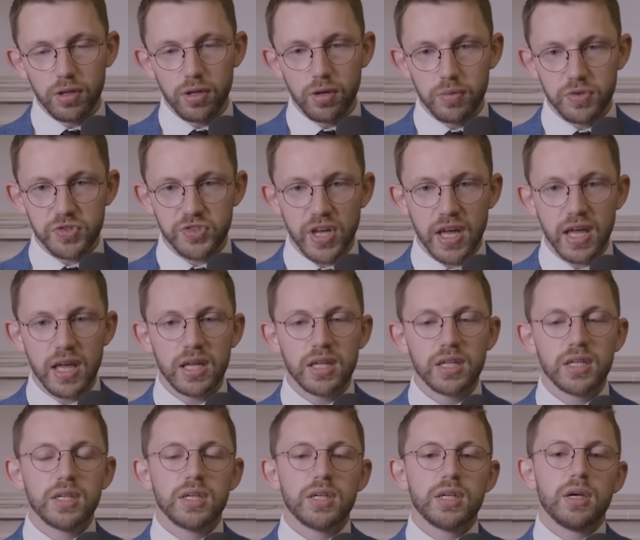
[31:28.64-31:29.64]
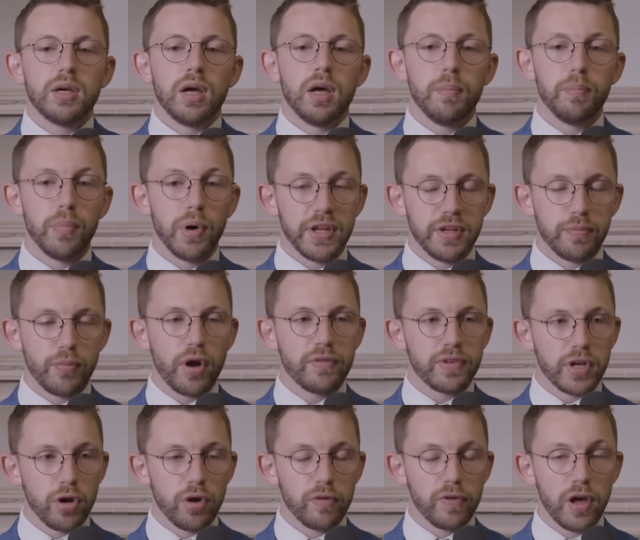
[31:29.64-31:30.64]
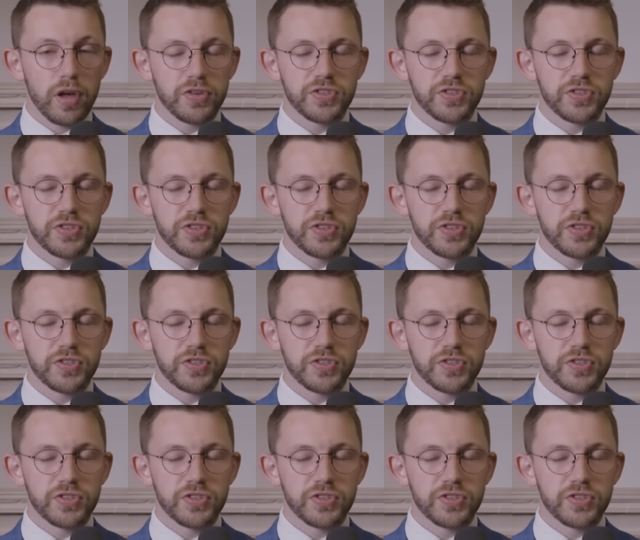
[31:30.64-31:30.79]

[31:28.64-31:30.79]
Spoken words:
that was set by depriving her of